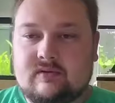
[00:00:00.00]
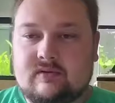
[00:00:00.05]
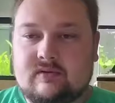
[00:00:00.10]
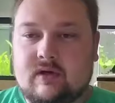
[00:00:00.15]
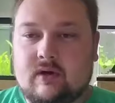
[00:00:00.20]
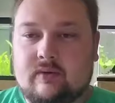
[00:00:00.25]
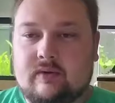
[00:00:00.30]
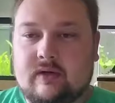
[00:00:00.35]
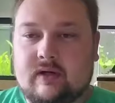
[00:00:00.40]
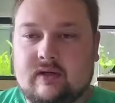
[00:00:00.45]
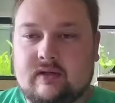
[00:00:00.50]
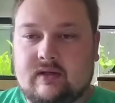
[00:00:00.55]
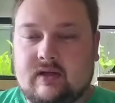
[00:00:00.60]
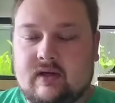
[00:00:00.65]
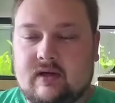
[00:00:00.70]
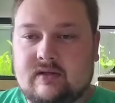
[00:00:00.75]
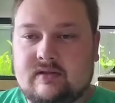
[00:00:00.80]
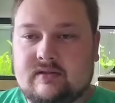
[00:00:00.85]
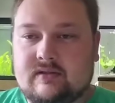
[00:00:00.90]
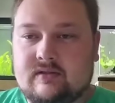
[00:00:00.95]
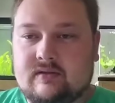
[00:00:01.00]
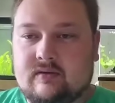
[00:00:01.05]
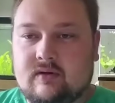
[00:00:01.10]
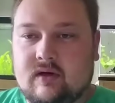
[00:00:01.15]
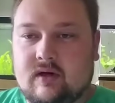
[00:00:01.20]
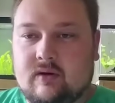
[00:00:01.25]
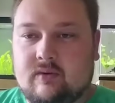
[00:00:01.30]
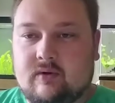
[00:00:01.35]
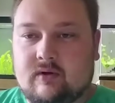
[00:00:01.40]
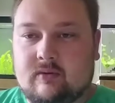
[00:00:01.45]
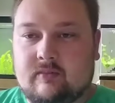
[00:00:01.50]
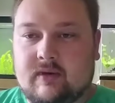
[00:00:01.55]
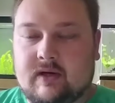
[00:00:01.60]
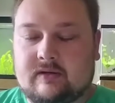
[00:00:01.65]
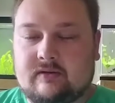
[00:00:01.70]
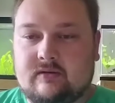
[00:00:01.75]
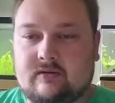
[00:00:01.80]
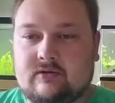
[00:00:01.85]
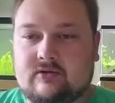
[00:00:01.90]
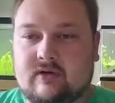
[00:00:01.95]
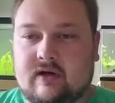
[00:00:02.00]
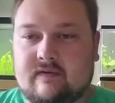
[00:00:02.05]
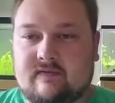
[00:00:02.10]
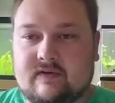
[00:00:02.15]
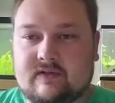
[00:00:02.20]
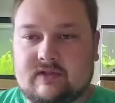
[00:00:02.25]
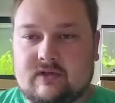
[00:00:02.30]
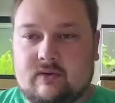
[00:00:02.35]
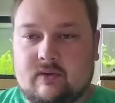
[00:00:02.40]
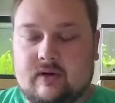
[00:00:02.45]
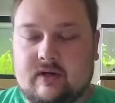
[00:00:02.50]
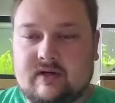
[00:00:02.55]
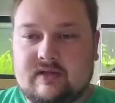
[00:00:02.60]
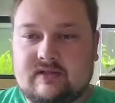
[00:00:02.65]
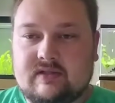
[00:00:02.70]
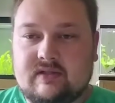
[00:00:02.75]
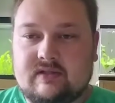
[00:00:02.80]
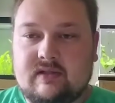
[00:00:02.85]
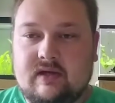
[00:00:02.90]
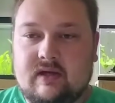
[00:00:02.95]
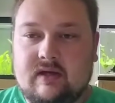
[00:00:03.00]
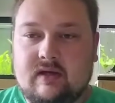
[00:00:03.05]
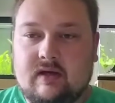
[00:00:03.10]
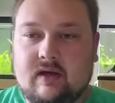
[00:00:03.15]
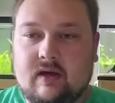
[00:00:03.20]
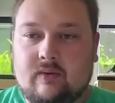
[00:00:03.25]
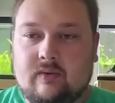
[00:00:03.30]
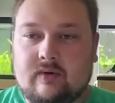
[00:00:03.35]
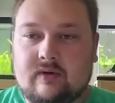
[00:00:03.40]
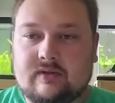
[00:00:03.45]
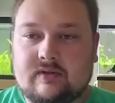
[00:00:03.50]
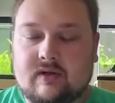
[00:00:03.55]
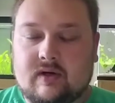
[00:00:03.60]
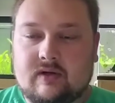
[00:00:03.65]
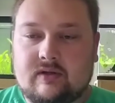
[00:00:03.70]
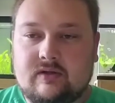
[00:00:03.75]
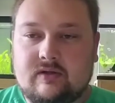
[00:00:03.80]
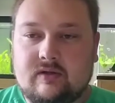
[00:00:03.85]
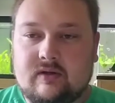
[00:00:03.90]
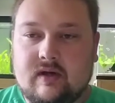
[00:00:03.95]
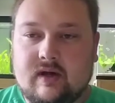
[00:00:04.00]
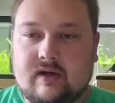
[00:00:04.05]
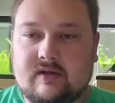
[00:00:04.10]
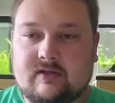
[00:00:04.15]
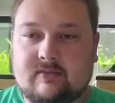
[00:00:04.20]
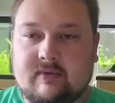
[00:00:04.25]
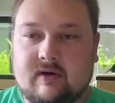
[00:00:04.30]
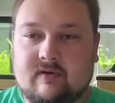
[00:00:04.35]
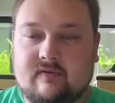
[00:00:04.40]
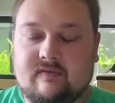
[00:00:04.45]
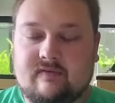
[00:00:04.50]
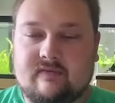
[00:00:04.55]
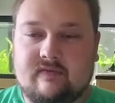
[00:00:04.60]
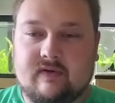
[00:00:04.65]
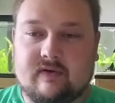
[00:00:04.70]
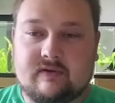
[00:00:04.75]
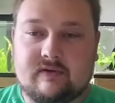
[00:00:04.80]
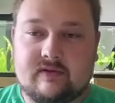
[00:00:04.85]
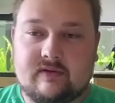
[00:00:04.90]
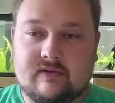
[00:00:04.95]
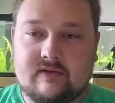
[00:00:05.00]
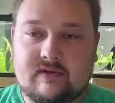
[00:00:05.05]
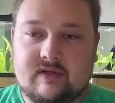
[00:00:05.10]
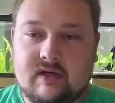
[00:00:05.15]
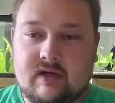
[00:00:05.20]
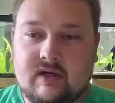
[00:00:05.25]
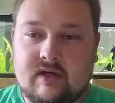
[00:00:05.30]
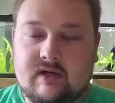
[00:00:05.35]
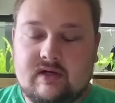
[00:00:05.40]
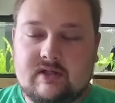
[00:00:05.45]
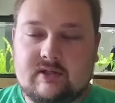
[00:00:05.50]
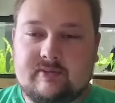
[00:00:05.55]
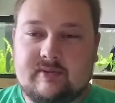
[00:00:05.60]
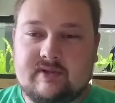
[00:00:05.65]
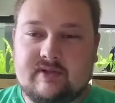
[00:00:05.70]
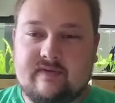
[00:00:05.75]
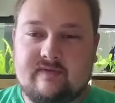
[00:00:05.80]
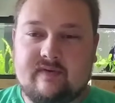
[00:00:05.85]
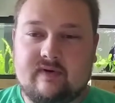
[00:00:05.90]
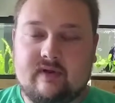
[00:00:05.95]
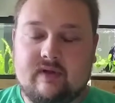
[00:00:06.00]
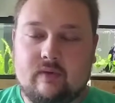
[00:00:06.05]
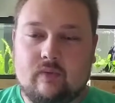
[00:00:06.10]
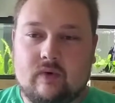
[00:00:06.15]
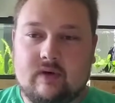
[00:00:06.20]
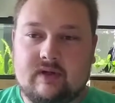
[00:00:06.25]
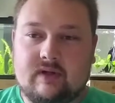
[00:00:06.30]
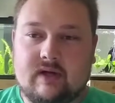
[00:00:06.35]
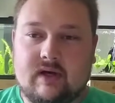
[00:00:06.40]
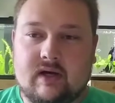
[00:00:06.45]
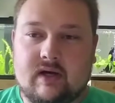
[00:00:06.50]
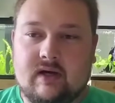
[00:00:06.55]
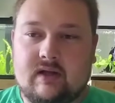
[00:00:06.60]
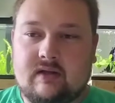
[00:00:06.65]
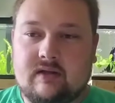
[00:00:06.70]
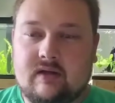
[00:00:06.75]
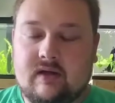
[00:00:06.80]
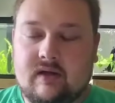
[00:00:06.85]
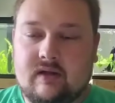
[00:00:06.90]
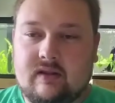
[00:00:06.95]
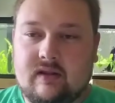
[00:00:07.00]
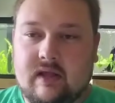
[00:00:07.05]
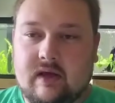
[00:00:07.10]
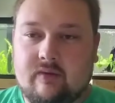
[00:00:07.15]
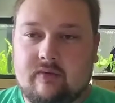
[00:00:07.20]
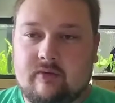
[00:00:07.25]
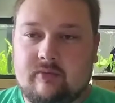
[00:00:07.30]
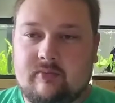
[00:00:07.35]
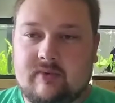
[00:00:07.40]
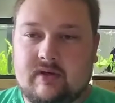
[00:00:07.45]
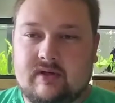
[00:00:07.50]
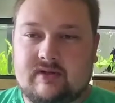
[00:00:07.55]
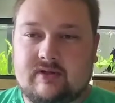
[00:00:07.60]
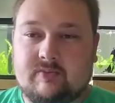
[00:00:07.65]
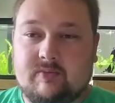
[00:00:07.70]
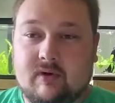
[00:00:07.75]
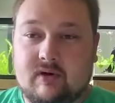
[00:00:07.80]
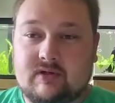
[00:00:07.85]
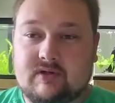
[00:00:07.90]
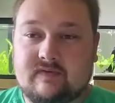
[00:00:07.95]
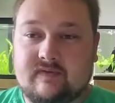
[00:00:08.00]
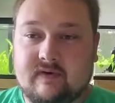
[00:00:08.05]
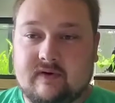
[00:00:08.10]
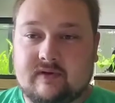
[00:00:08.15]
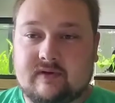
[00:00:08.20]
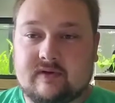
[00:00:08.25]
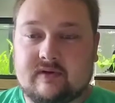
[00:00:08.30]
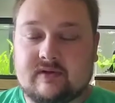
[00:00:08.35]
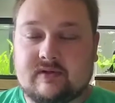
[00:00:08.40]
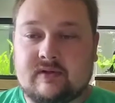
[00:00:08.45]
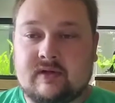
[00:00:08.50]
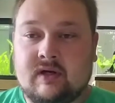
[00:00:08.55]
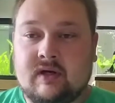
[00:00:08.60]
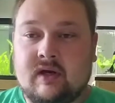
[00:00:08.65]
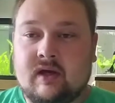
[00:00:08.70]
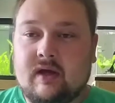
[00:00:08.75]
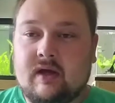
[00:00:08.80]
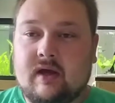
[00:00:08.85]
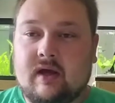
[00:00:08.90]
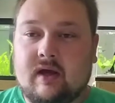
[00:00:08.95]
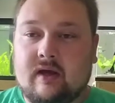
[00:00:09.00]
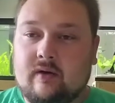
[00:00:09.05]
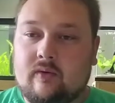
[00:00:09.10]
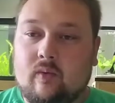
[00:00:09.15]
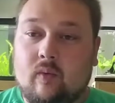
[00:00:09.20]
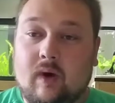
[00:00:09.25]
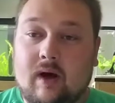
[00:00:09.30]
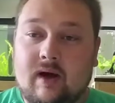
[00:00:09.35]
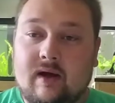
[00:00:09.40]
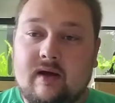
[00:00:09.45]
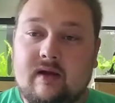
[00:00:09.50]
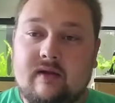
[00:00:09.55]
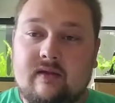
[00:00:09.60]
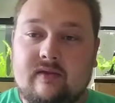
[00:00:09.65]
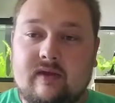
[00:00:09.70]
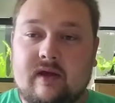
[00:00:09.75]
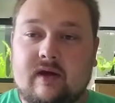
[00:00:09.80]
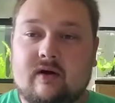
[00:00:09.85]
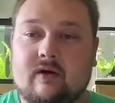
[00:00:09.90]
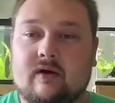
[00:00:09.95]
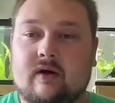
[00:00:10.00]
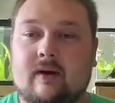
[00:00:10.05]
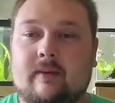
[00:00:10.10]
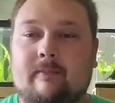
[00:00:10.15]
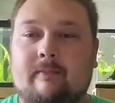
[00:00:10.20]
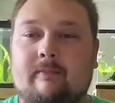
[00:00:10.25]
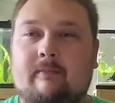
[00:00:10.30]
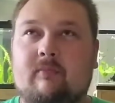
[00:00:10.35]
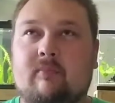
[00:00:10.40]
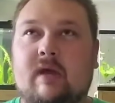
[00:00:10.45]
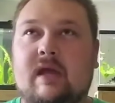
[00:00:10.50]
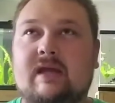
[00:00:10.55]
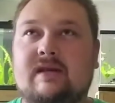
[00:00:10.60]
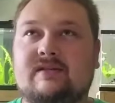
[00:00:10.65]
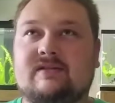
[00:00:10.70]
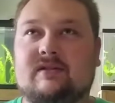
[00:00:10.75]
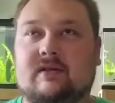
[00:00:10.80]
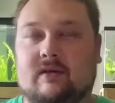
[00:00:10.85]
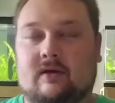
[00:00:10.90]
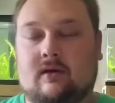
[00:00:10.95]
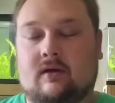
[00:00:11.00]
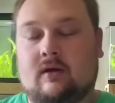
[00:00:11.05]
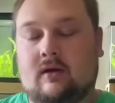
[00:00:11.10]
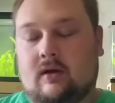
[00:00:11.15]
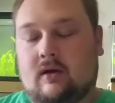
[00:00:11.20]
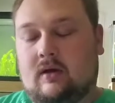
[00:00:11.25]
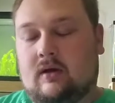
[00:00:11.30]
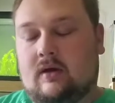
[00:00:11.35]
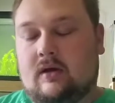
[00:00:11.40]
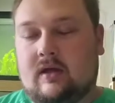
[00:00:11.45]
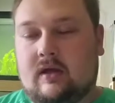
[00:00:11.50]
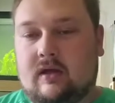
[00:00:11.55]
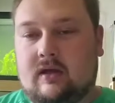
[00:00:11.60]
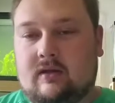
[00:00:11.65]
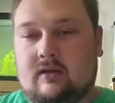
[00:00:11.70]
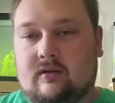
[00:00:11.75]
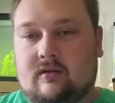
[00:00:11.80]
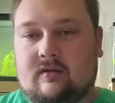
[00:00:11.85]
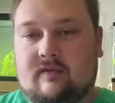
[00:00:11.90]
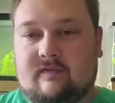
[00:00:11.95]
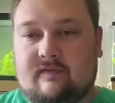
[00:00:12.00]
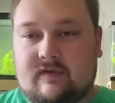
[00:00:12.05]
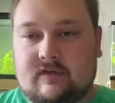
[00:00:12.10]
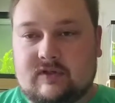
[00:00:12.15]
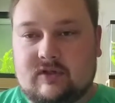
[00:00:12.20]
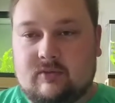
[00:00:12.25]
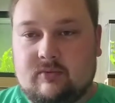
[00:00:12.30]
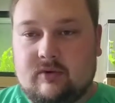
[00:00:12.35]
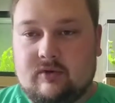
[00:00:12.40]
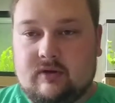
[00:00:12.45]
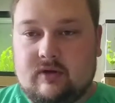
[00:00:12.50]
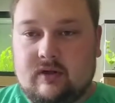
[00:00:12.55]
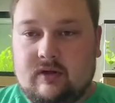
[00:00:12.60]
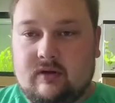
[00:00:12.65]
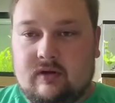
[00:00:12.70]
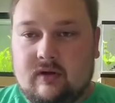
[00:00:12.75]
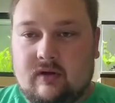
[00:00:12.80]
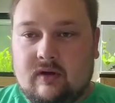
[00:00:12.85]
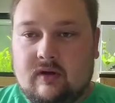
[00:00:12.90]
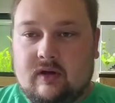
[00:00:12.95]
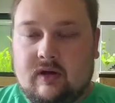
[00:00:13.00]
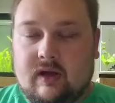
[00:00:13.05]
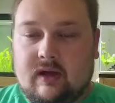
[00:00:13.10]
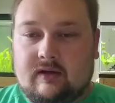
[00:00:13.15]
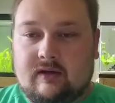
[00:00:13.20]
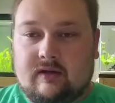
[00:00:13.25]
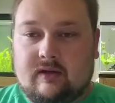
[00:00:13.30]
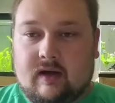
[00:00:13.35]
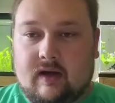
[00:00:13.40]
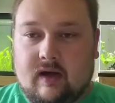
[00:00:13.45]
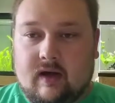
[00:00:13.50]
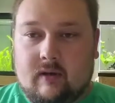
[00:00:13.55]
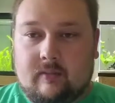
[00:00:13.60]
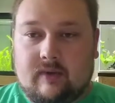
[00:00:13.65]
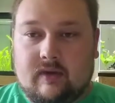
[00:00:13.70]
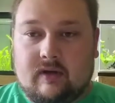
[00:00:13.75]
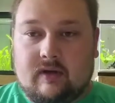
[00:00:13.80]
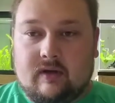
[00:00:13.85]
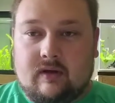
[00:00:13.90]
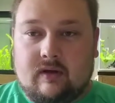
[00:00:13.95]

going on, guys? Welcome back to Trafish Aquatics. Today I want to talk to you guys about filters, specifically one kind, and that would be sponge filters, and why they are amazing in the fish community and in the hobby